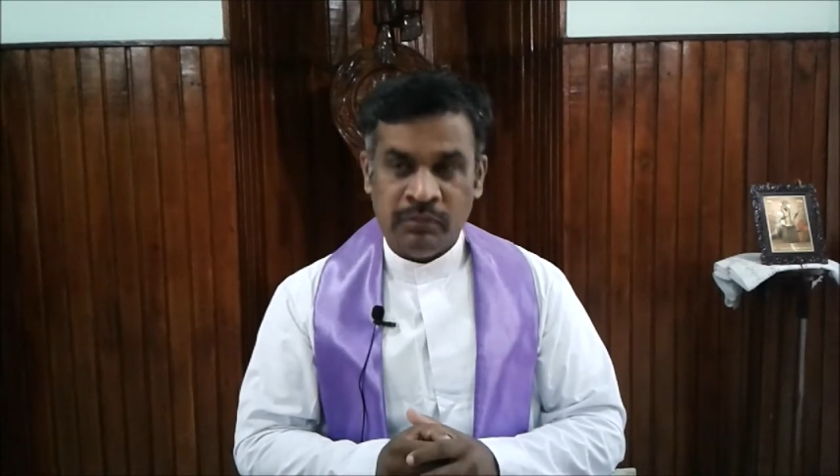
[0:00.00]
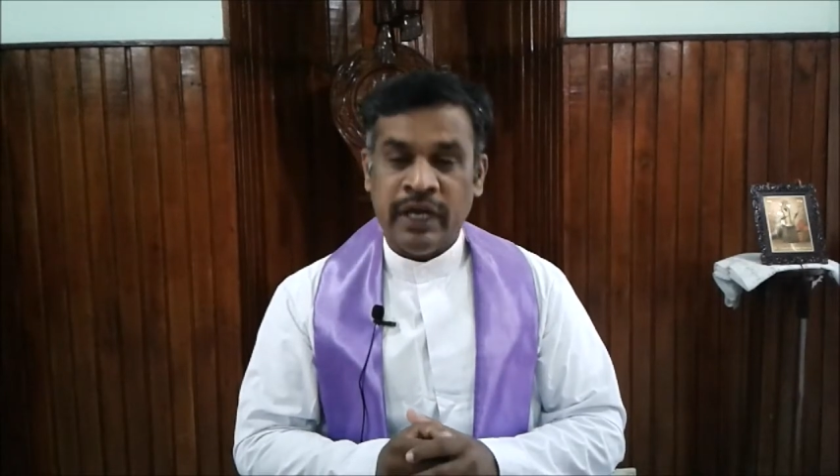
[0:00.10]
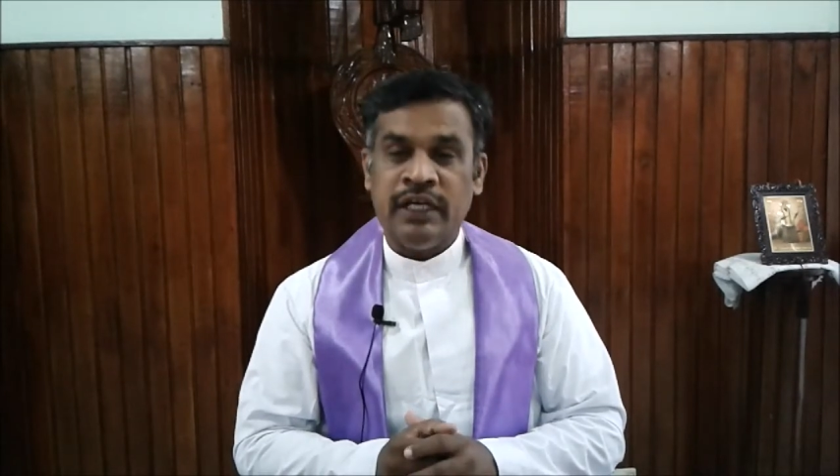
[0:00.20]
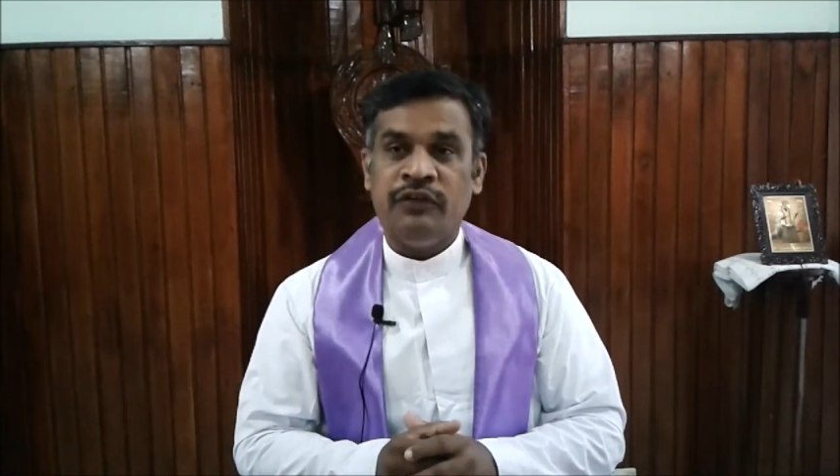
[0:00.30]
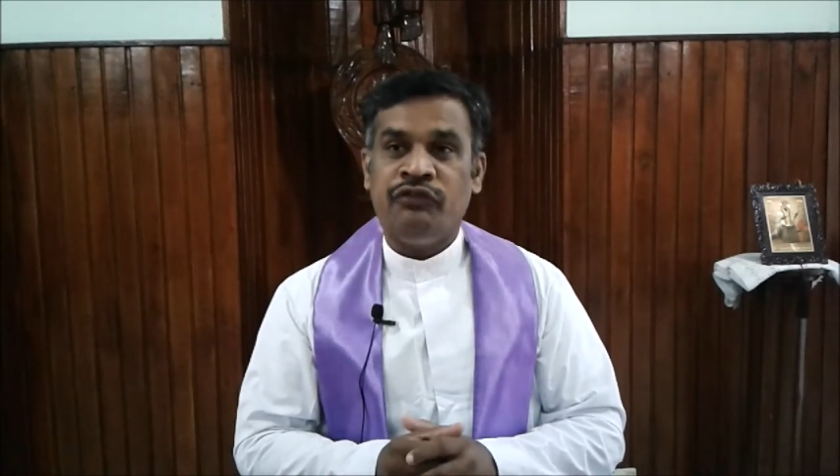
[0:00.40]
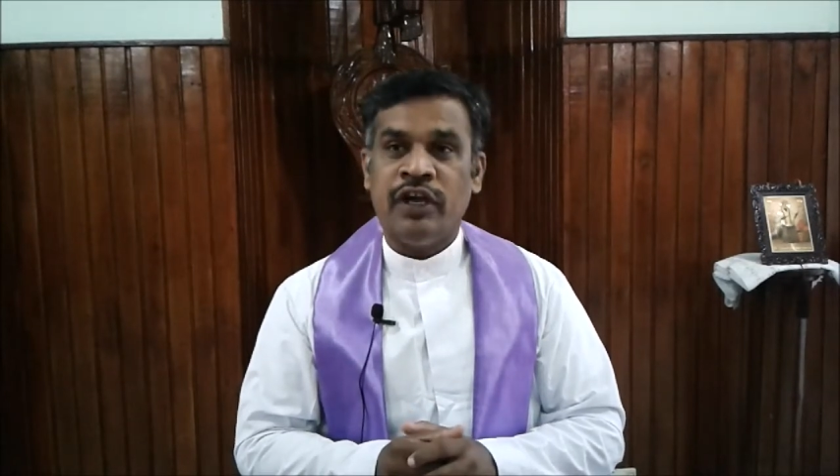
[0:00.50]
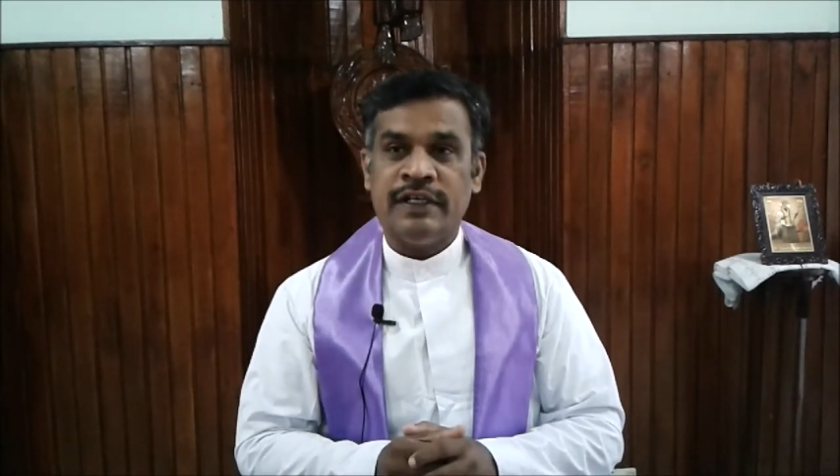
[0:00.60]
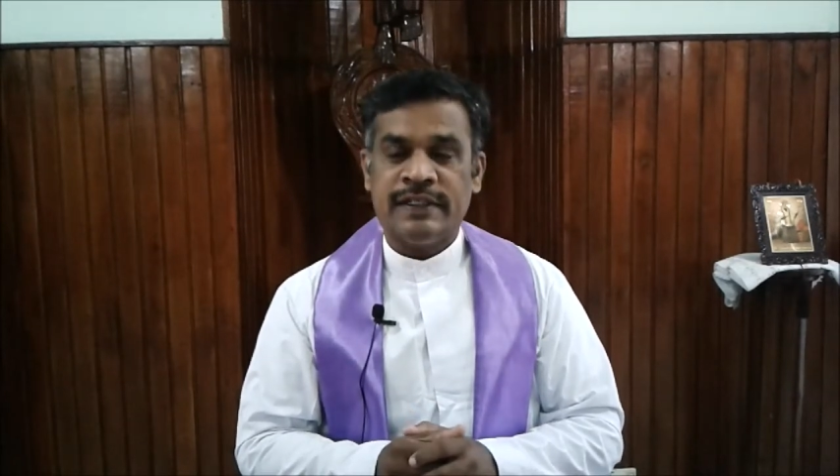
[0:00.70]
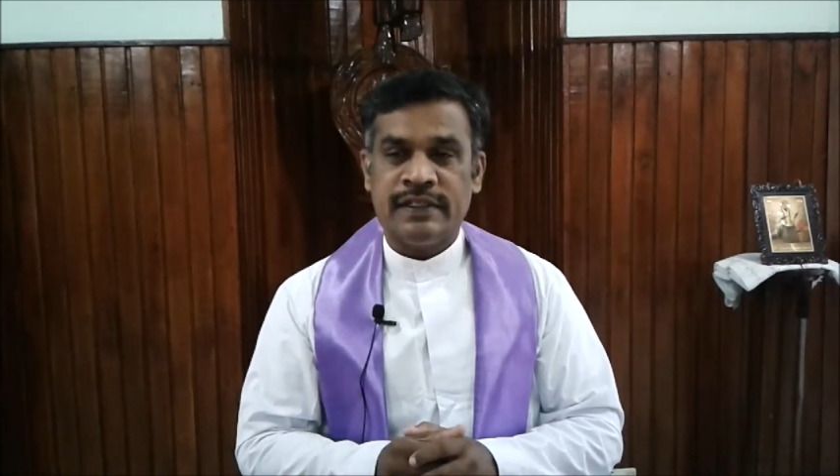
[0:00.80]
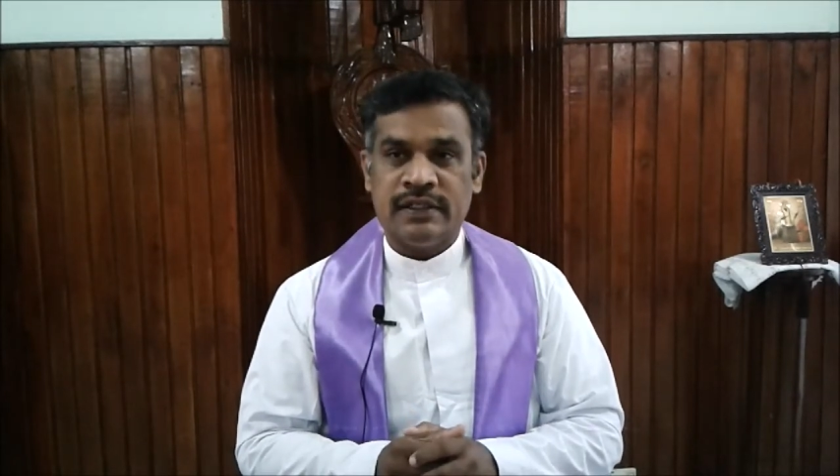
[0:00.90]
My dear
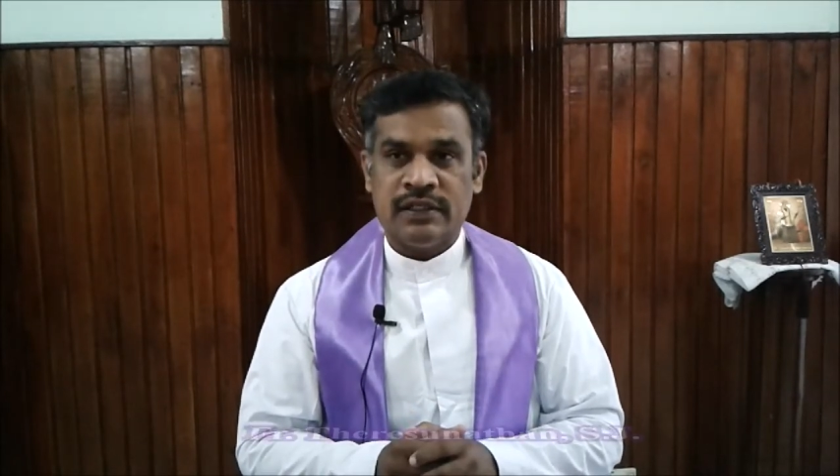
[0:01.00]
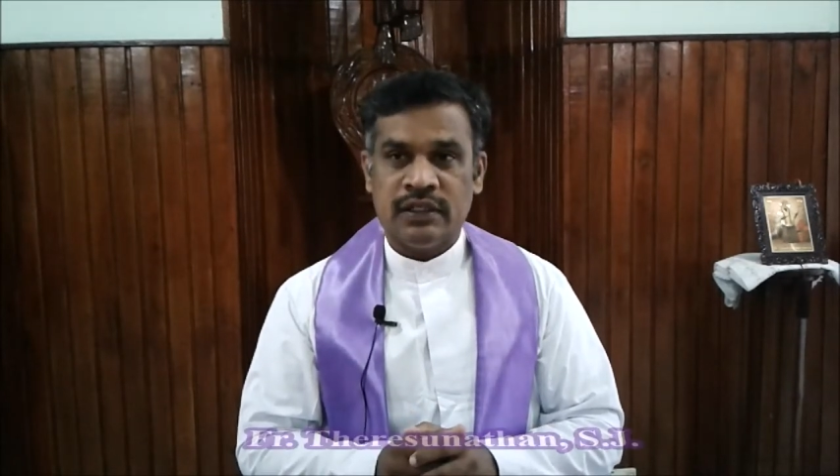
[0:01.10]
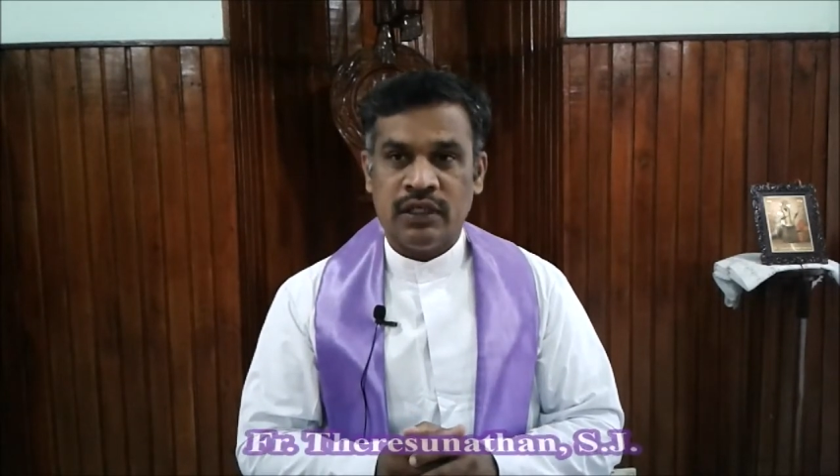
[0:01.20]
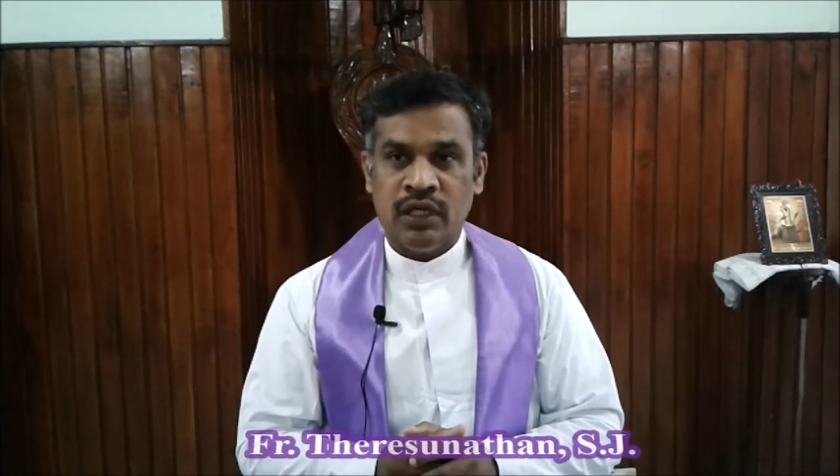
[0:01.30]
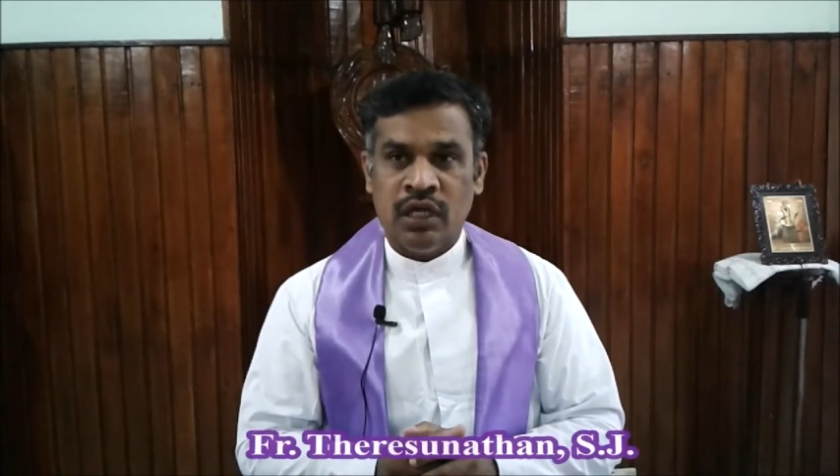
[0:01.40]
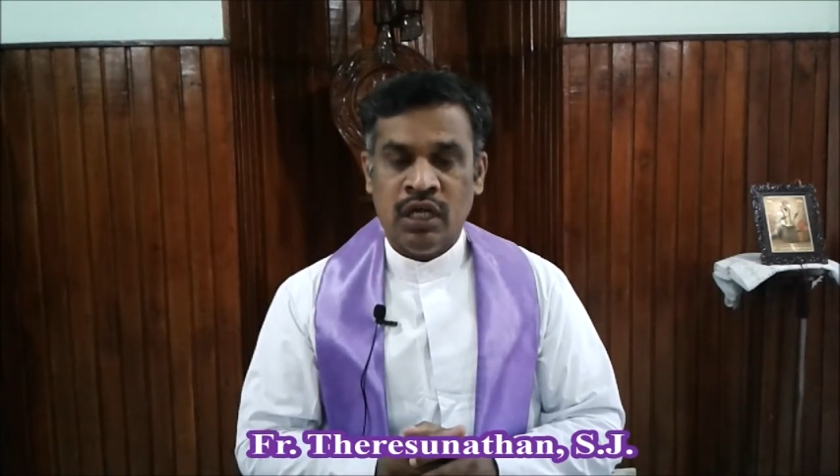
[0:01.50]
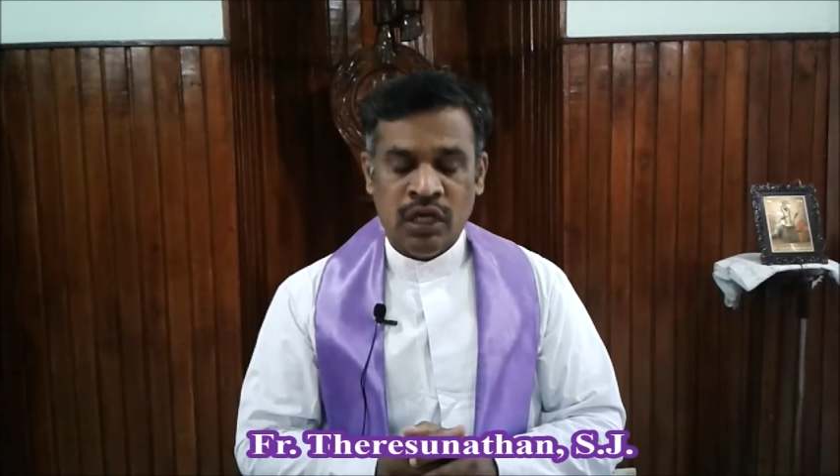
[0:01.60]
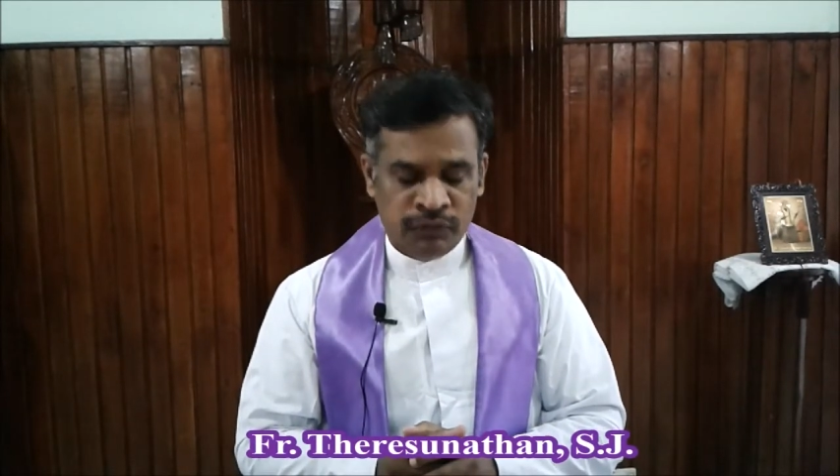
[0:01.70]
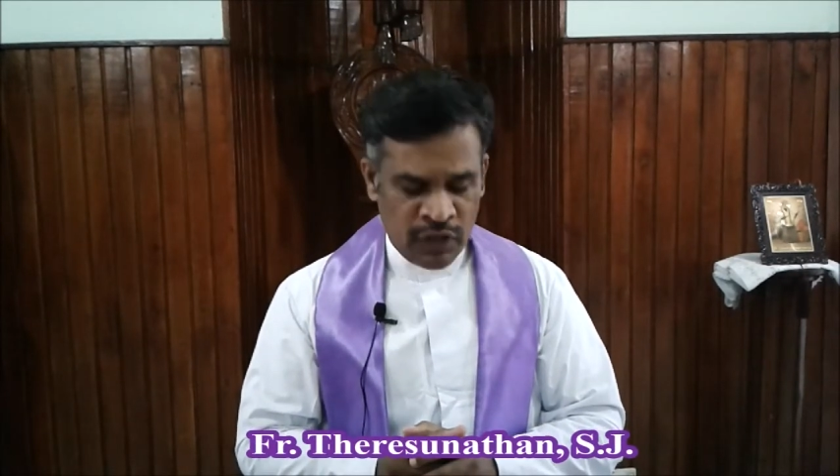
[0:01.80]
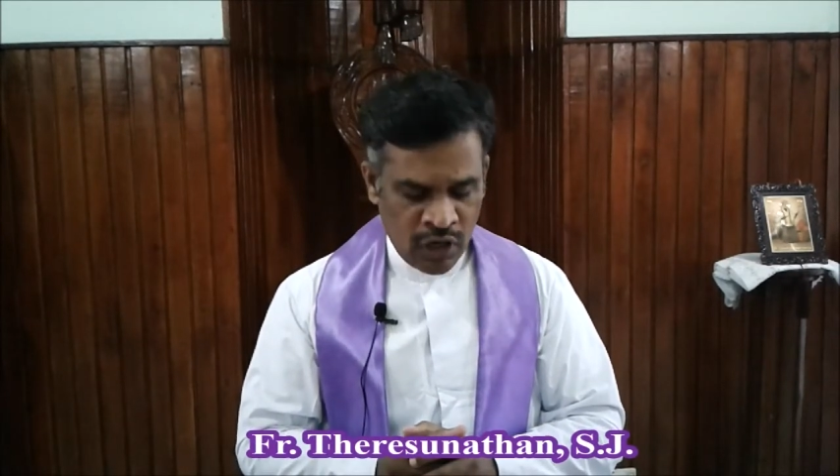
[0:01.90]
friends,
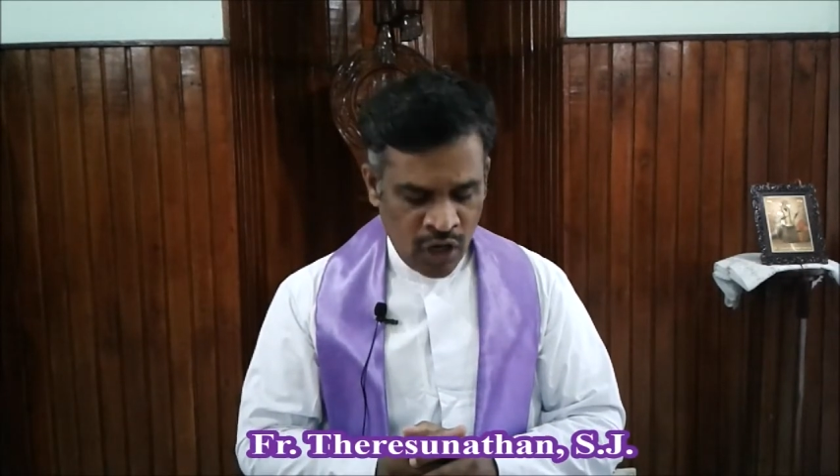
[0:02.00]
we